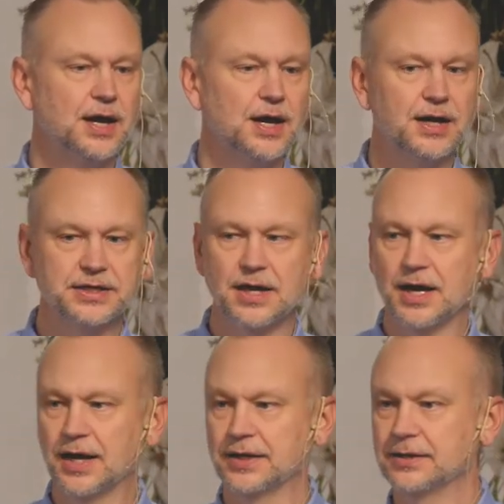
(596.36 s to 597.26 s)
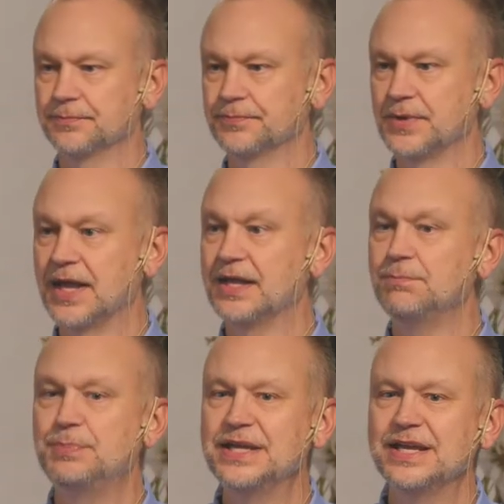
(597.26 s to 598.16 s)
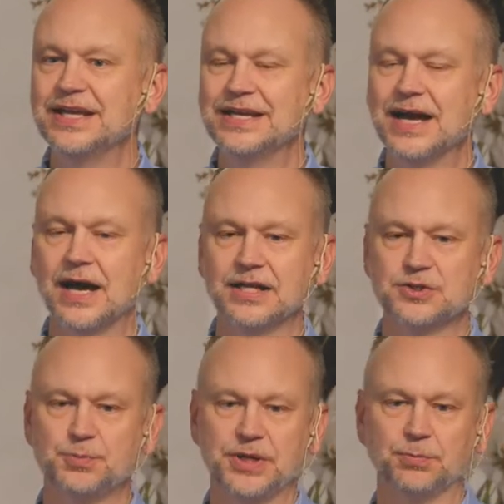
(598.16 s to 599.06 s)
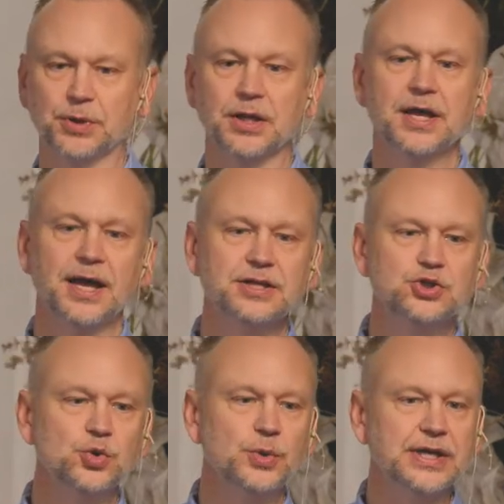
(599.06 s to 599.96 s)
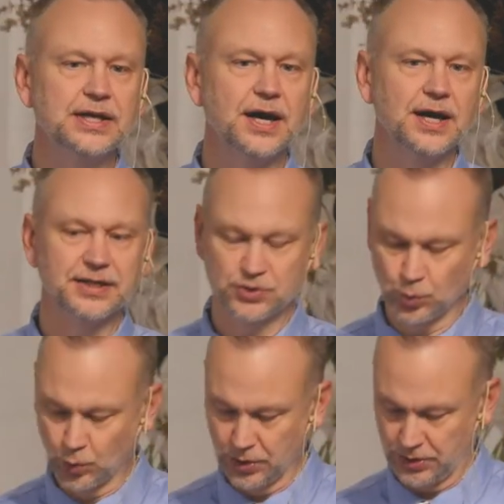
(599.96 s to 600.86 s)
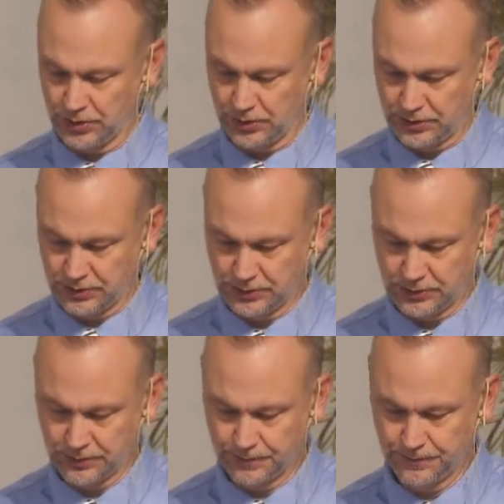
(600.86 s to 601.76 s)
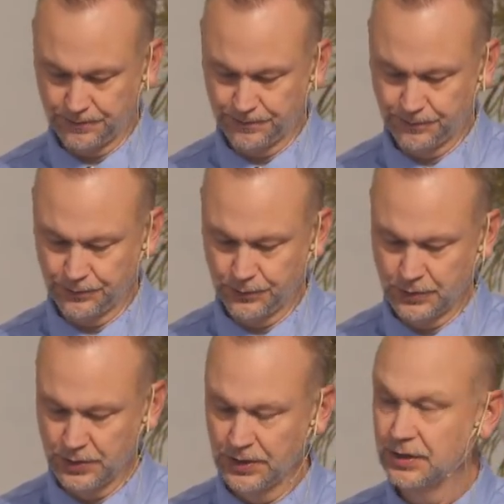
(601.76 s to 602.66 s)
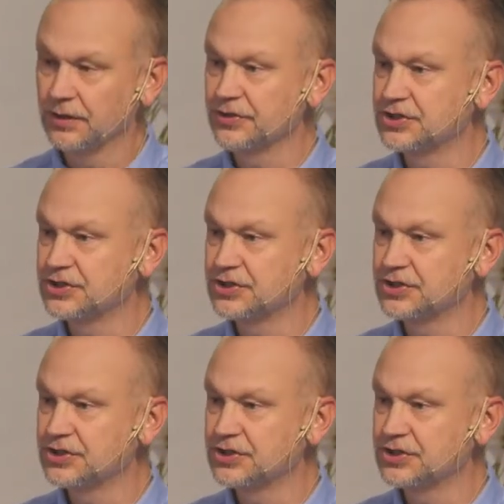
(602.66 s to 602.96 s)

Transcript: on God and being God's people and doing God's work. Now, the